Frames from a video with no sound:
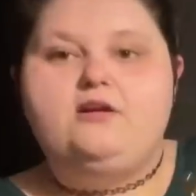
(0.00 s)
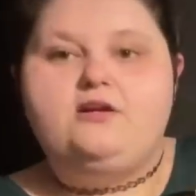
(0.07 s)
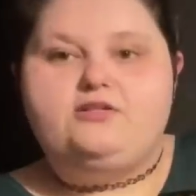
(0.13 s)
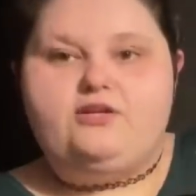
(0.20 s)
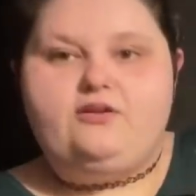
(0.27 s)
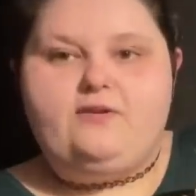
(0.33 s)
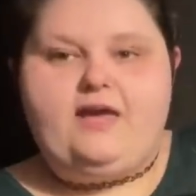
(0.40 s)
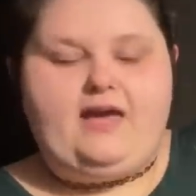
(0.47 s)

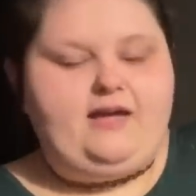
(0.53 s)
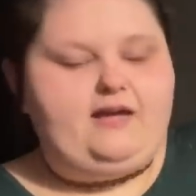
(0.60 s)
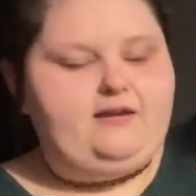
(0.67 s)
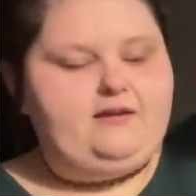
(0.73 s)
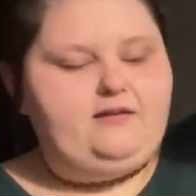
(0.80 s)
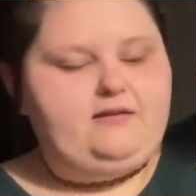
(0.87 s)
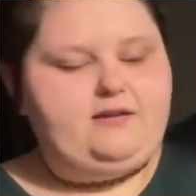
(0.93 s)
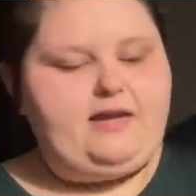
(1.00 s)
so you
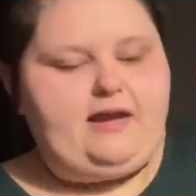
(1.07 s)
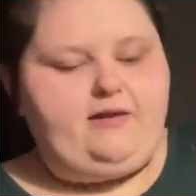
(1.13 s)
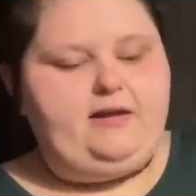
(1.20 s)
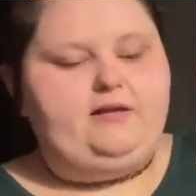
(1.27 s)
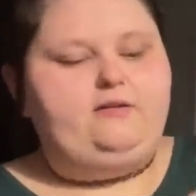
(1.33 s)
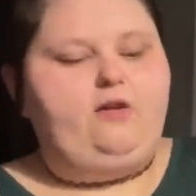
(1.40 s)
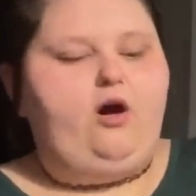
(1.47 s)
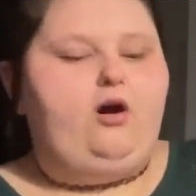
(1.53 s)
can carry
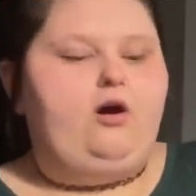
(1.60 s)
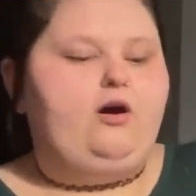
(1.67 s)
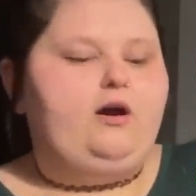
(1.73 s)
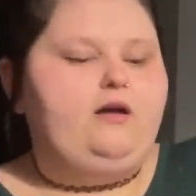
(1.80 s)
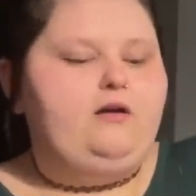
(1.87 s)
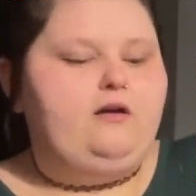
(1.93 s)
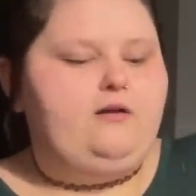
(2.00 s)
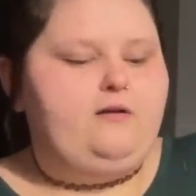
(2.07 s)
it
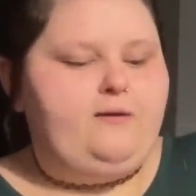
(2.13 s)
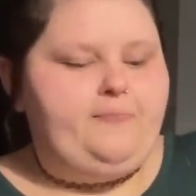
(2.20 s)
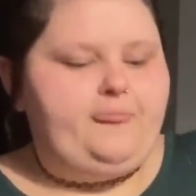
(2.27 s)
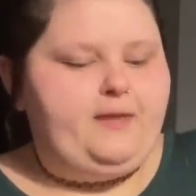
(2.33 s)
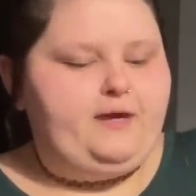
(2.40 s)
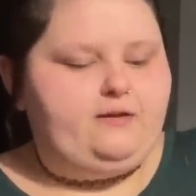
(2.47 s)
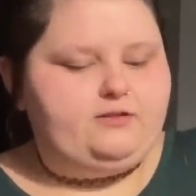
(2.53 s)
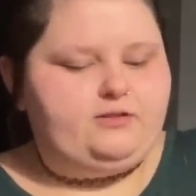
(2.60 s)
long.
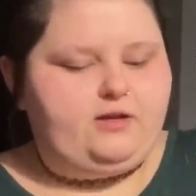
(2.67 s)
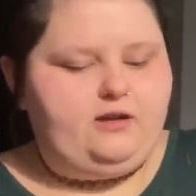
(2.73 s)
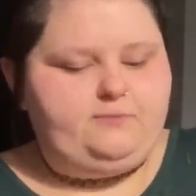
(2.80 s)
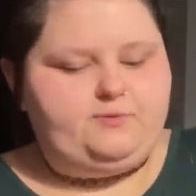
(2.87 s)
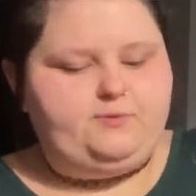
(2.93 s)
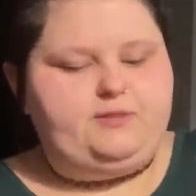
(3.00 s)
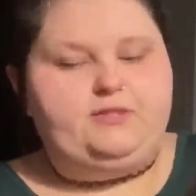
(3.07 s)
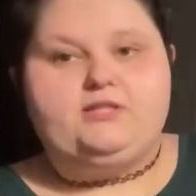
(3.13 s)
It also
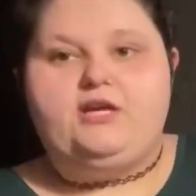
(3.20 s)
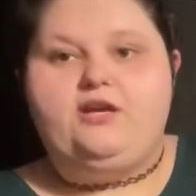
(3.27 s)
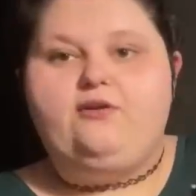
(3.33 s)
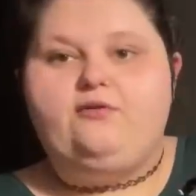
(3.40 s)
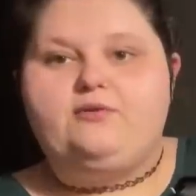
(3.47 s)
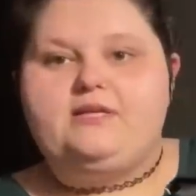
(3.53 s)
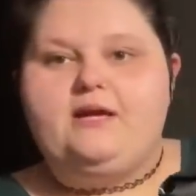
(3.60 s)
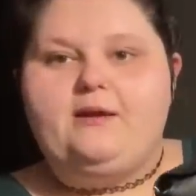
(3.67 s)
comes with this
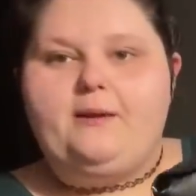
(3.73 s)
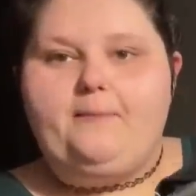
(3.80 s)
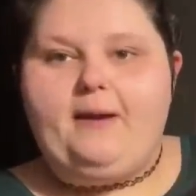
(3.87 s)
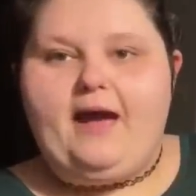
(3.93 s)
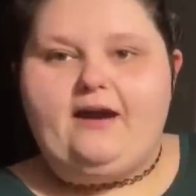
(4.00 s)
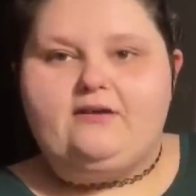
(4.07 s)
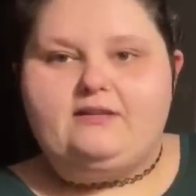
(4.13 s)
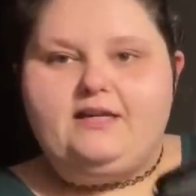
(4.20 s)
cute
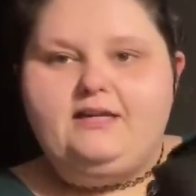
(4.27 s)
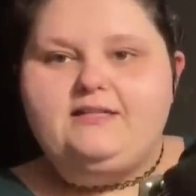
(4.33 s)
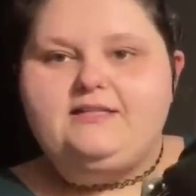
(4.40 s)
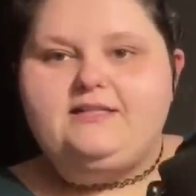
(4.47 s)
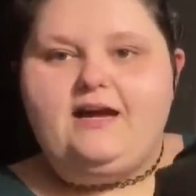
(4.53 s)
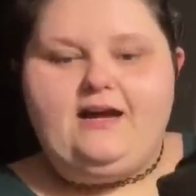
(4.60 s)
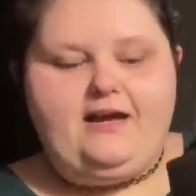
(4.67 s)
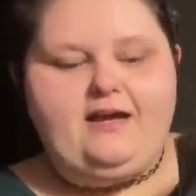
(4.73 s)
bag on the
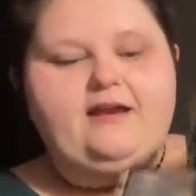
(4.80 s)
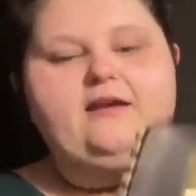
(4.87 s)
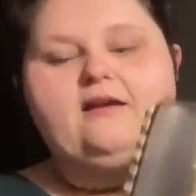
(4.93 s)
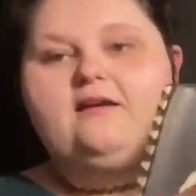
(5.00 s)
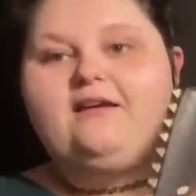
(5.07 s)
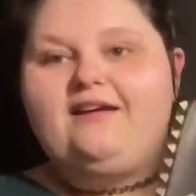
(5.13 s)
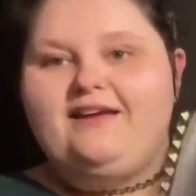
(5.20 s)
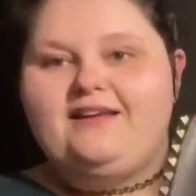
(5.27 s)
inside.
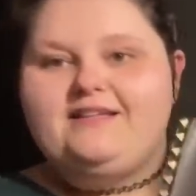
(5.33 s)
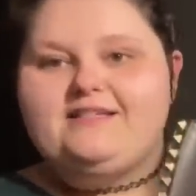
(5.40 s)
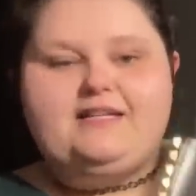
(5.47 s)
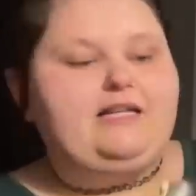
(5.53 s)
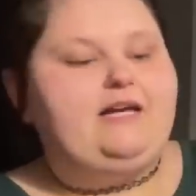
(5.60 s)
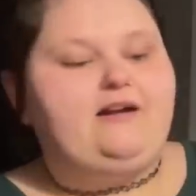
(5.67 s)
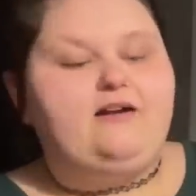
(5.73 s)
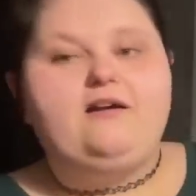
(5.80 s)
It is
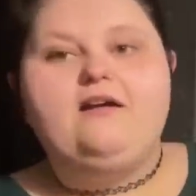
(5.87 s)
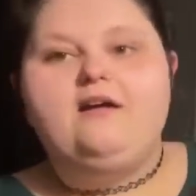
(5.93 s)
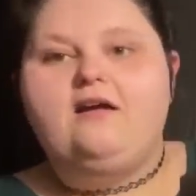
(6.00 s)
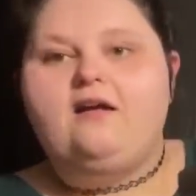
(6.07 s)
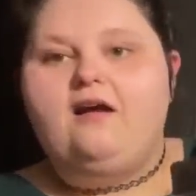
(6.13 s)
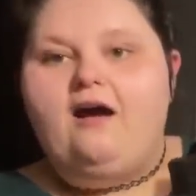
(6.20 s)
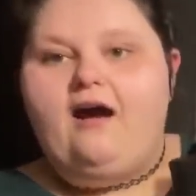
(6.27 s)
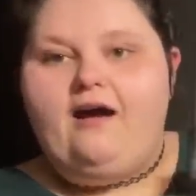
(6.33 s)
clear.
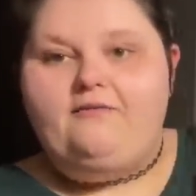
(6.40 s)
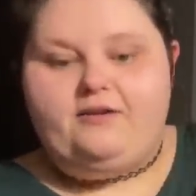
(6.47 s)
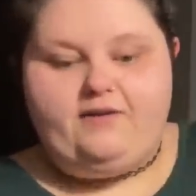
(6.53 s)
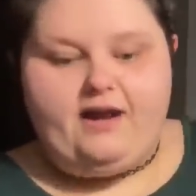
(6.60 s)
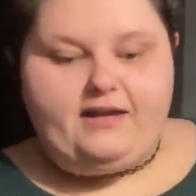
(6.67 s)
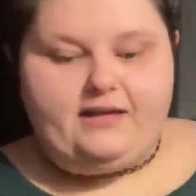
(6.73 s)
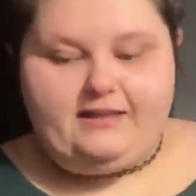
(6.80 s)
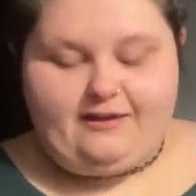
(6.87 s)
I've never
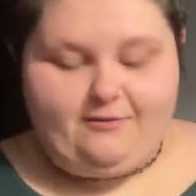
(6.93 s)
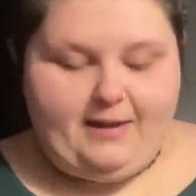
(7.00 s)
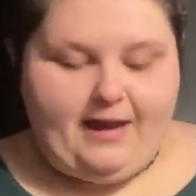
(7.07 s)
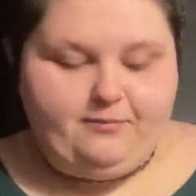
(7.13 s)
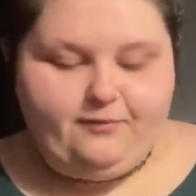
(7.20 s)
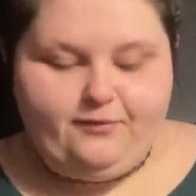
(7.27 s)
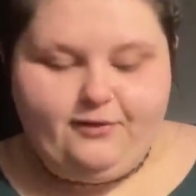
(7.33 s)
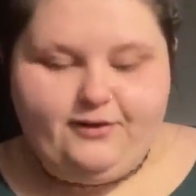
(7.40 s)
had a clear
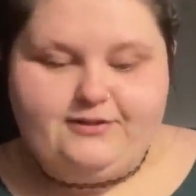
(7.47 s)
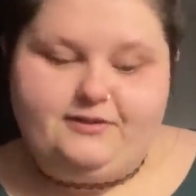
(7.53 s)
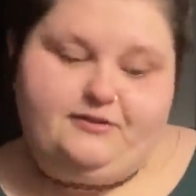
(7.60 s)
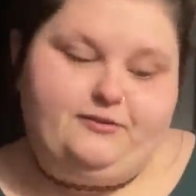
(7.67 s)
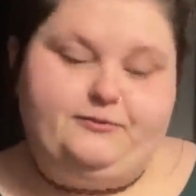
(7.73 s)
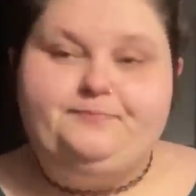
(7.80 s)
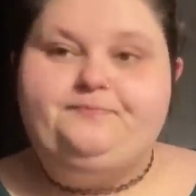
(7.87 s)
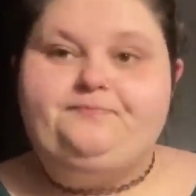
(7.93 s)
bag before,
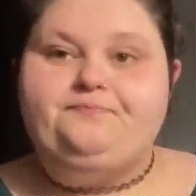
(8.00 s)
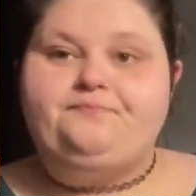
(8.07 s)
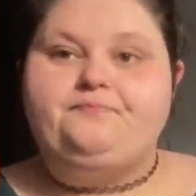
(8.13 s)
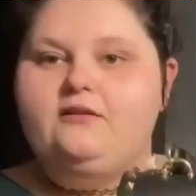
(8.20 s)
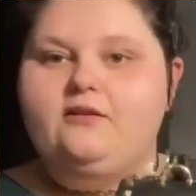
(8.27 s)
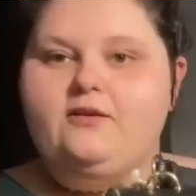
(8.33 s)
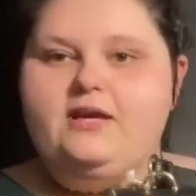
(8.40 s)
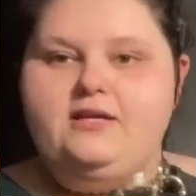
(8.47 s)
so
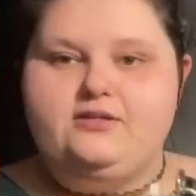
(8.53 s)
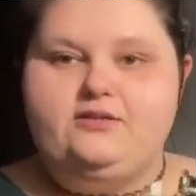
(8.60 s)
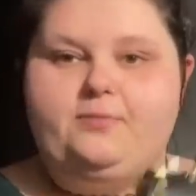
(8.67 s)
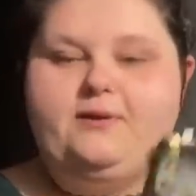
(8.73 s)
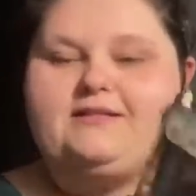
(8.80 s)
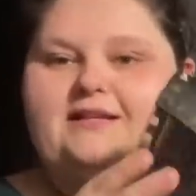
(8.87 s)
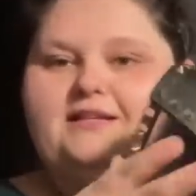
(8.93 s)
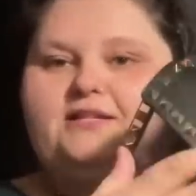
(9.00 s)
low-key
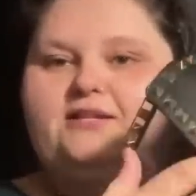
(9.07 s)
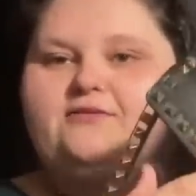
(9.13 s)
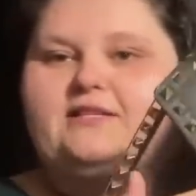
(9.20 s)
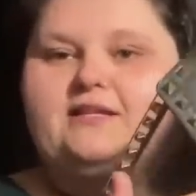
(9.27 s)
super excited to use